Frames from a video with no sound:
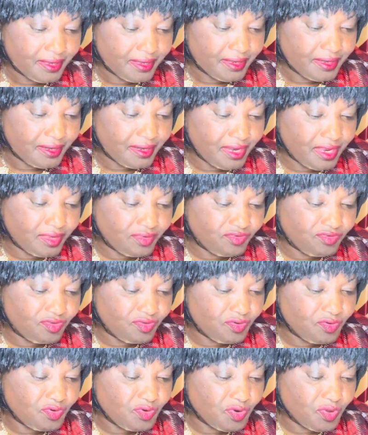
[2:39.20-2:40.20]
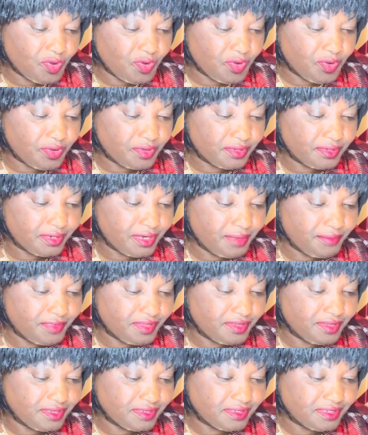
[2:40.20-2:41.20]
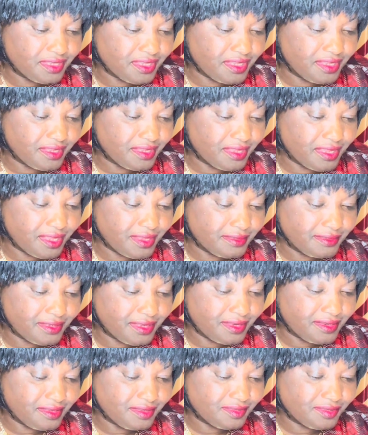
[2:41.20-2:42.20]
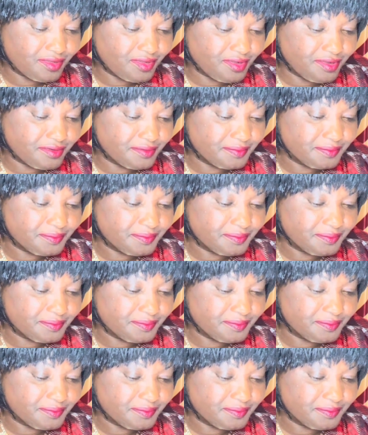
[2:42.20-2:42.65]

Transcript: let you know, let me just say, cancel this call.